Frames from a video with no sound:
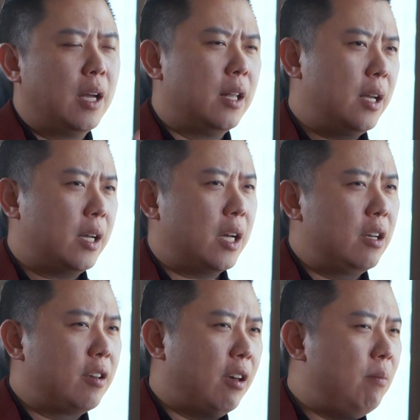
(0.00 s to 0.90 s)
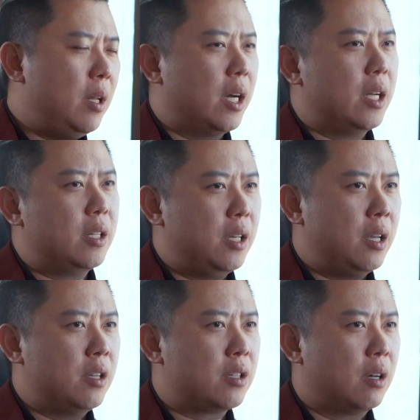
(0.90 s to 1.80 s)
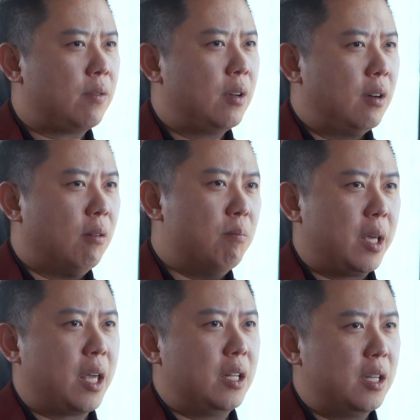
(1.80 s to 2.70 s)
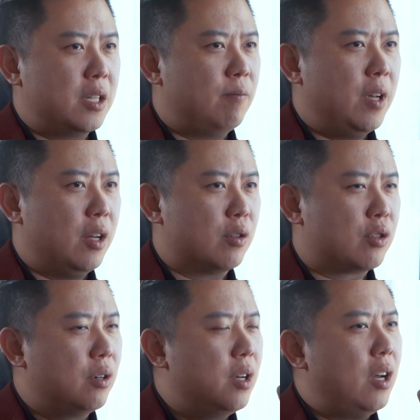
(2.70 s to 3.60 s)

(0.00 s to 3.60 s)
And that kind of gave me the ideas of making this video. So